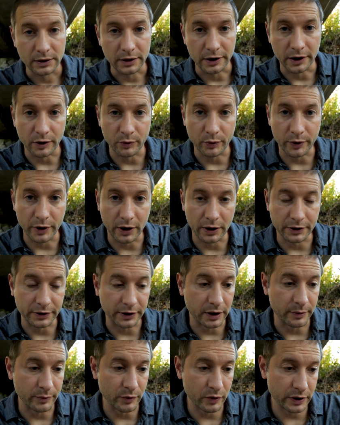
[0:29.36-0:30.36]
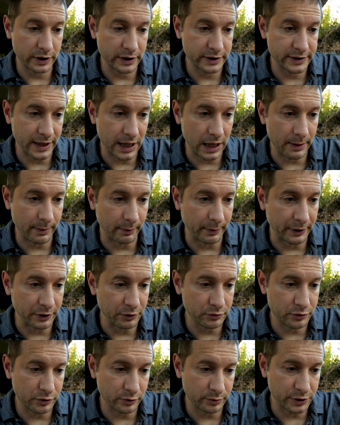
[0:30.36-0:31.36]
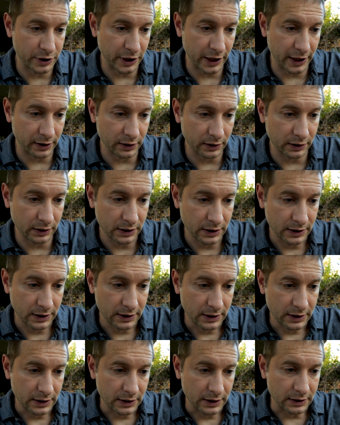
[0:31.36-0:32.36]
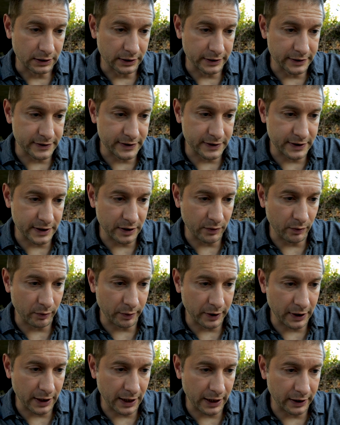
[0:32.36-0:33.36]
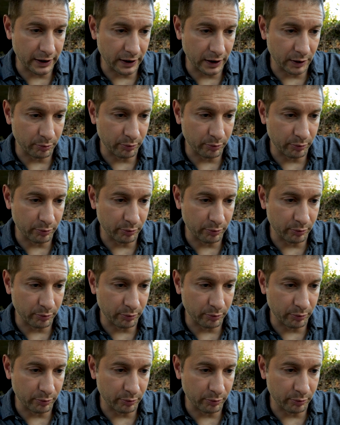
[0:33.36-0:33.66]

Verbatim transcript: Here we are on the community tab on my YouTube channel. Let's see what we got here.